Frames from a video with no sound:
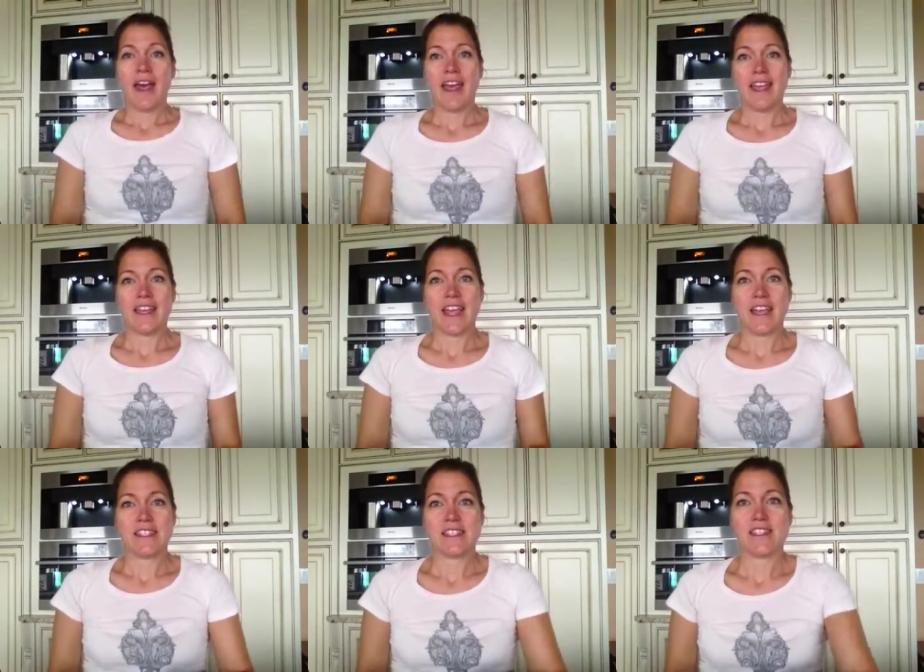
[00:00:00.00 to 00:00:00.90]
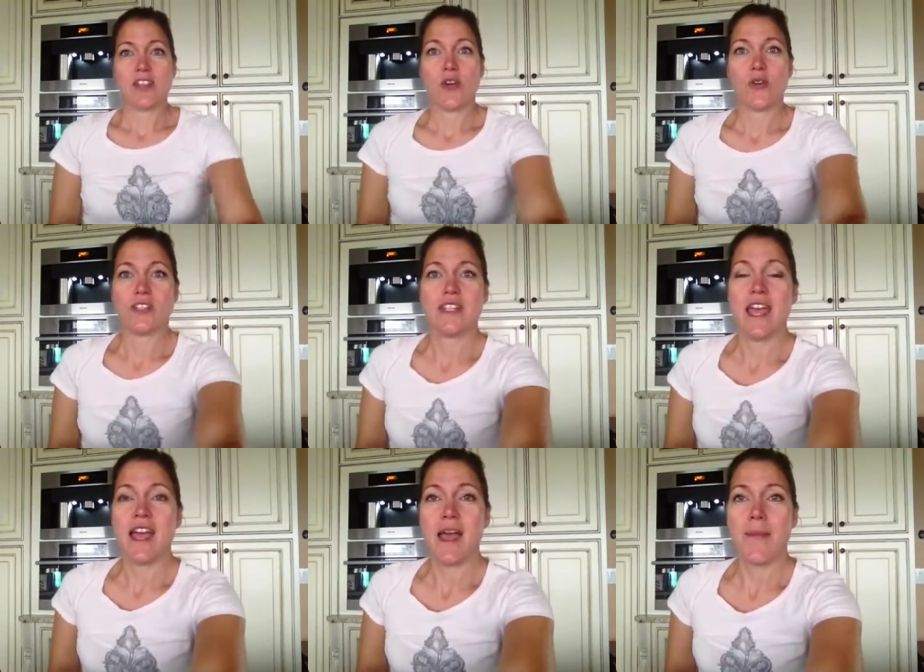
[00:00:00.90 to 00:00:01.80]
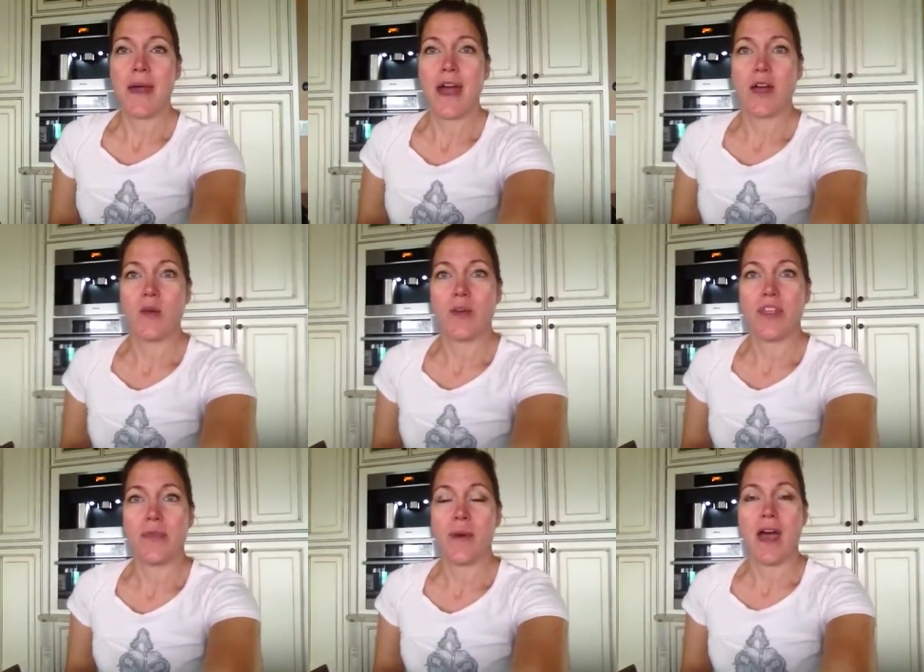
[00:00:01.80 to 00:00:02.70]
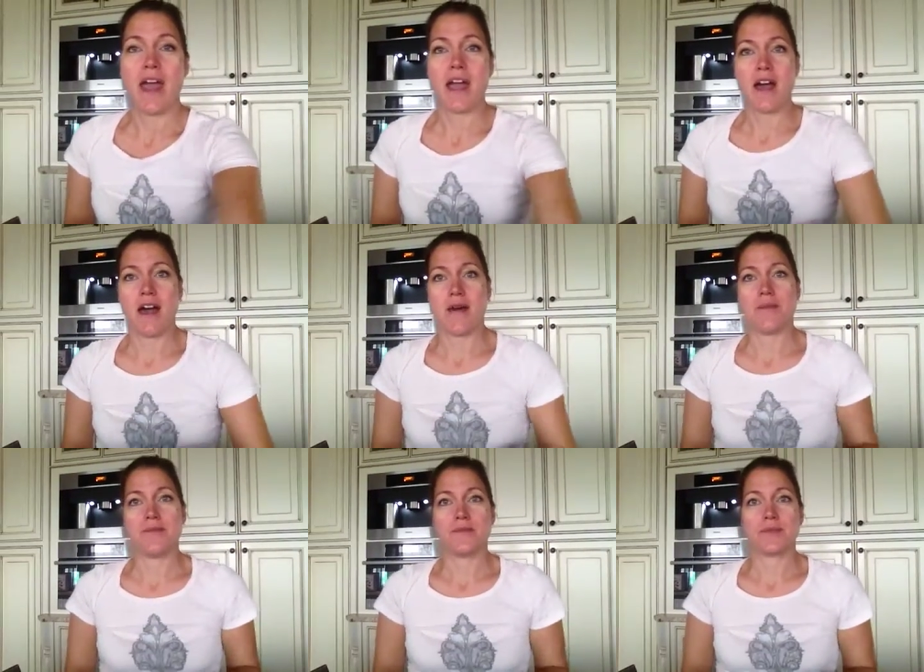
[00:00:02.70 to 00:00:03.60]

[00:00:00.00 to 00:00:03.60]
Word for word: Hi again guys. So today I'm back with my um,